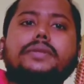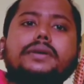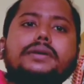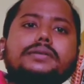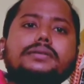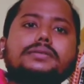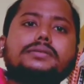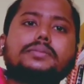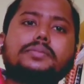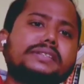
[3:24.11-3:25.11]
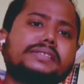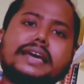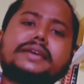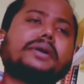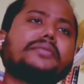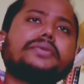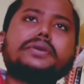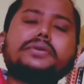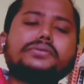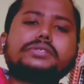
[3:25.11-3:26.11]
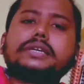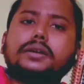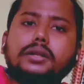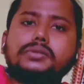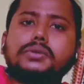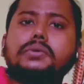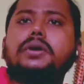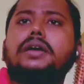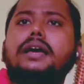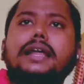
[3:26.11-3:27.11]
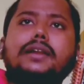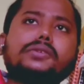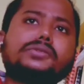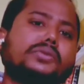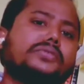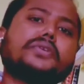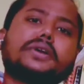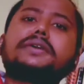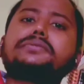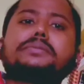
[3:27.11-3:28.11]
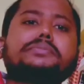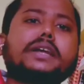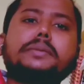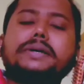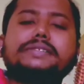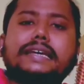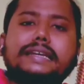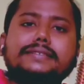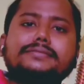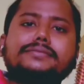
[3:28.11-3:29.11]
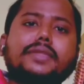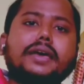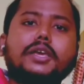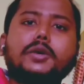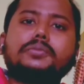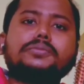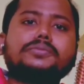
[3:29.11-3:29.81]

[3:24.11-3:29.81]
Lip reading: Yeah. So please like my video, share also, and also don't forget to subscribe my channel. Thank you.